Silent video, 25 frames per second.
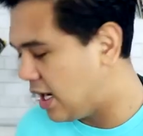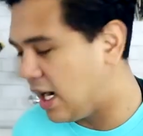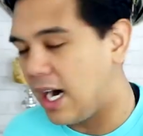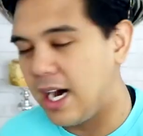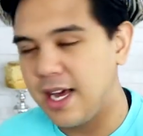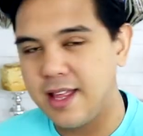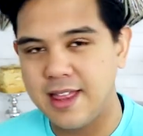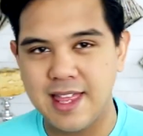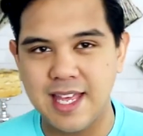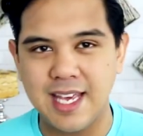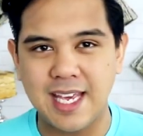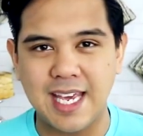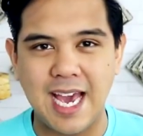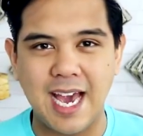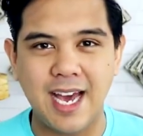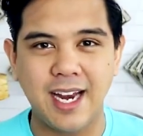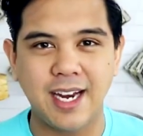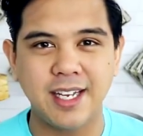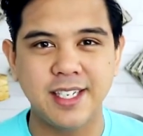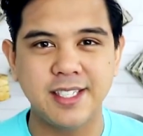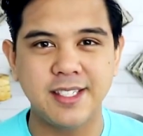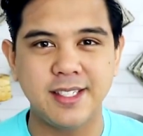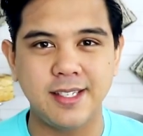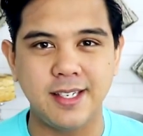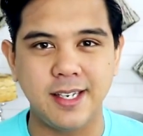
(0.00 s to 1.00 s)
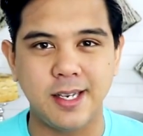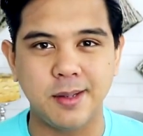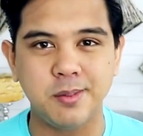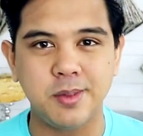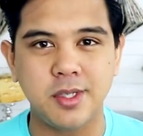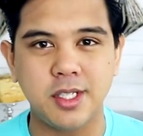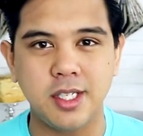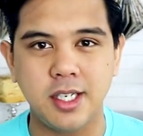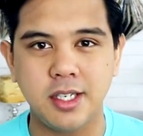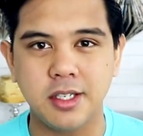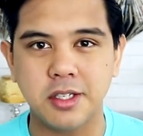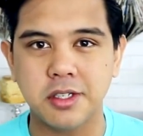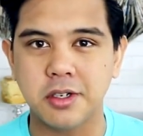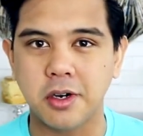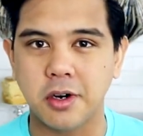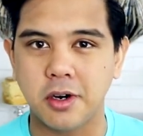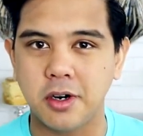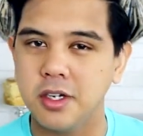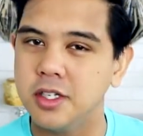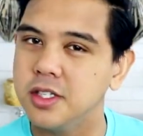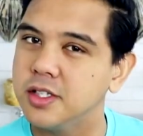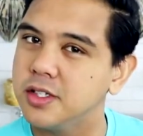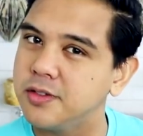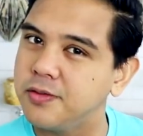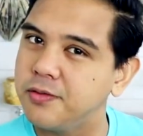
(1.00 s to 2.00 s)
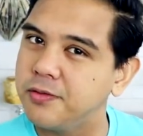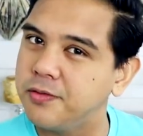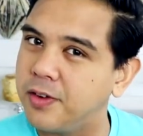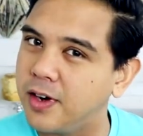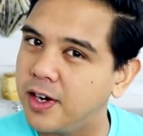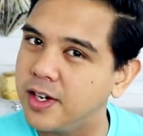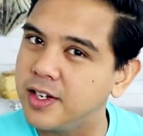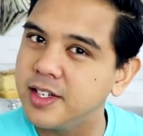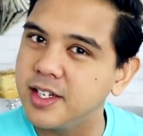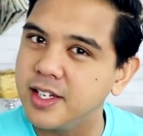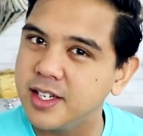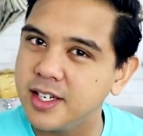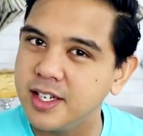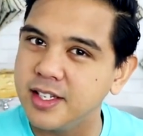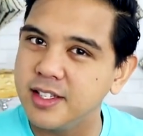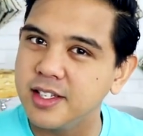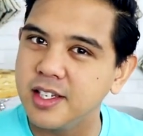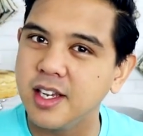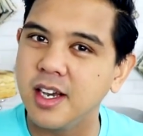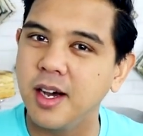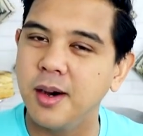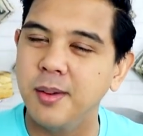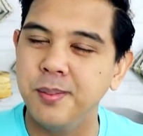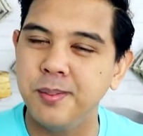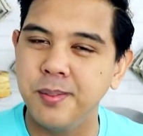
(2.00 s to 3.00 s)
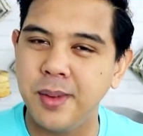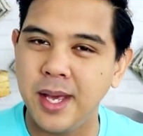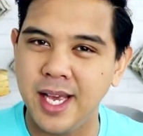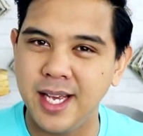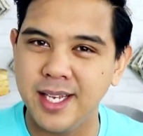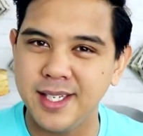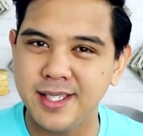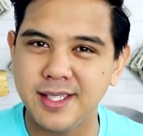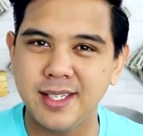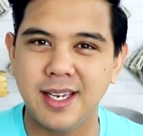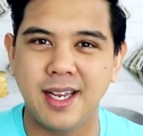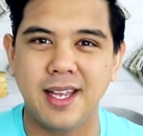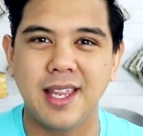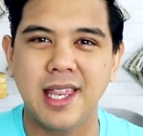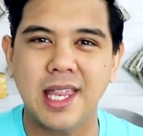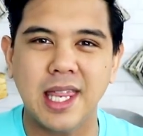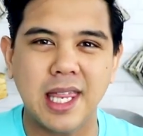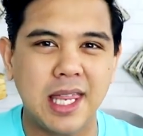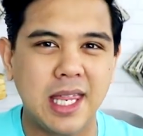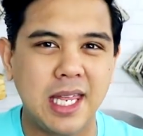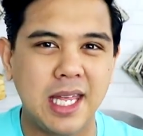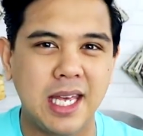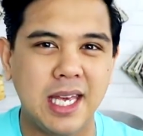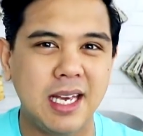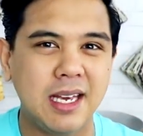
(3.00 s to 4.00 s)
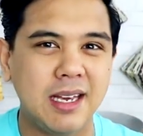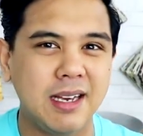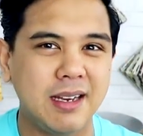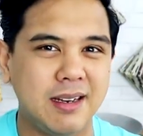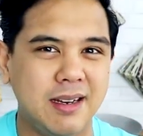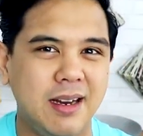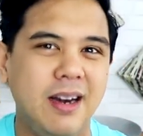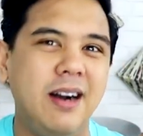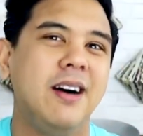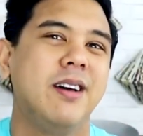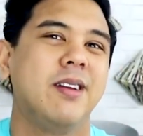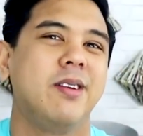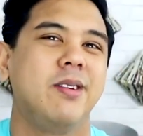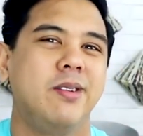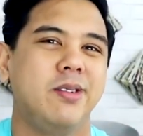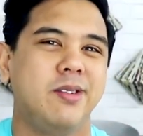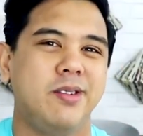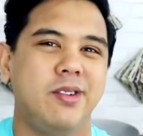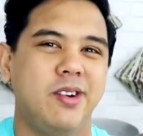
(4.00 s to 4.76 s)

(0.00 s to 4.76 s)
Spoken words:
I think adding CMC turns fondant into gum paste, I think. I don't